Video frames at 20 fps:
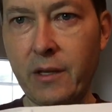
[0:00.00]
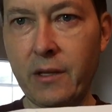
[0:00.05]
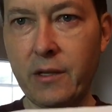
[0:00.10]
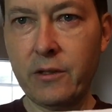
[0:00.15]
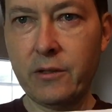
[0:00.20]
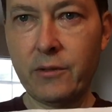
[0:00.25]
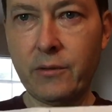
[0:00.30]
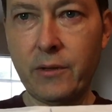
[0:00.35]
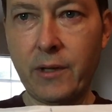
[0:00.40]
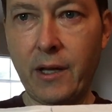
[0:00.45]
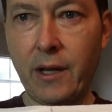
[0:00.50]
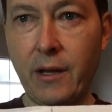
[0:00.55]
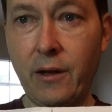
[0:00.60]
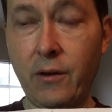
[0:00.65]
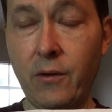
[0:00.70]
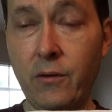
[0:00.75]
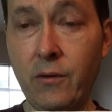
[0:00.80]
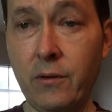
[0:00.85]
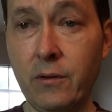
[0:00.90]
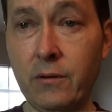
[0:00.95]
So
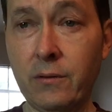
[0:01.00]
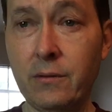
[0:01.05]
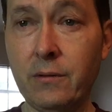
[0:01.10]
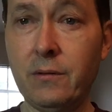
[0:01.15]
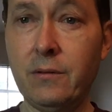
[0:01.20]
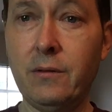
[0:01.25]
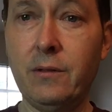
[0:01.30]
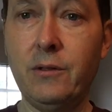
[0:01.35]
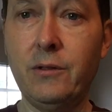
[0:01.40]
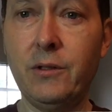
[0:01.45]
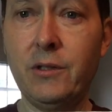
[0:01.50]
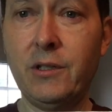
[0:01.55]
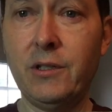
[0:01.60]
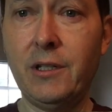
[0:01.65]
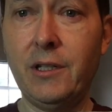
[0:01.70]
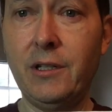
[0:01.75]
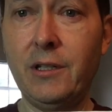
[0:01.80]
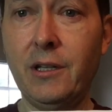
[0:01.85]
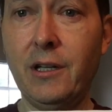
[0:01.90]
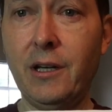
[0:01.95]
now you just
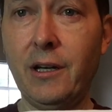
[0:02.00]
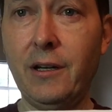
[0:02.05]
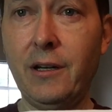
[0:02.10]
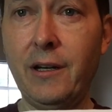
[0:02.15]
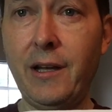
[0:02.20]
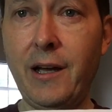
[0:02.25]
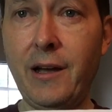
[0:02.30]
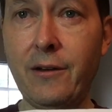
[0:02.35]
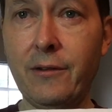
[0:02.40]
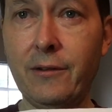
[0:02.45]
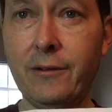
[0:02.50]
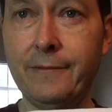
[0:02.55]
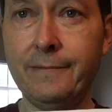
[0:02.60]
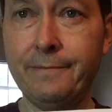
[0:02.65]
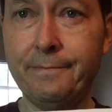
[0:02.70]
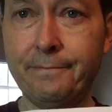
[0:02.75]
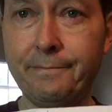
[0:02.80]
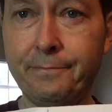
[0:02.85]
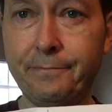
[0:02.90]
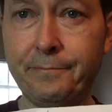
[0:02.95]
need to cut it out.
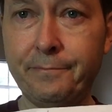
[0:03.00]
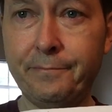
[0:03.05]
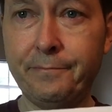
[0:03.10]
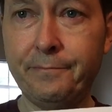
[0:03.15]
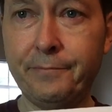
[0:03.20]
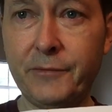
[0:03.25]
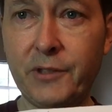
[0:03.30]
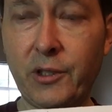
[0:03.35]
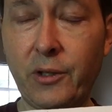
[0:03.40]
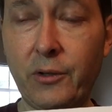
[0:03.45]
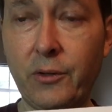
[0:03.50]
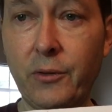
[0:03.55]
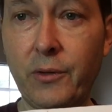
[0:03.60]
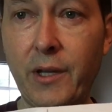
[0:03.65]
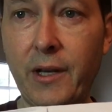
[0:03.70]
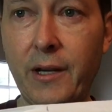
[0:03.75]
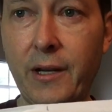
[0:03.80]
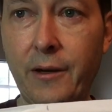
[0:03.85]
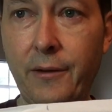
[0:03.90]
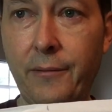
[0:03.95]
So I'll do
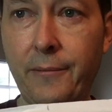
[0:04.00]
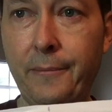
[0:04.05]
that now.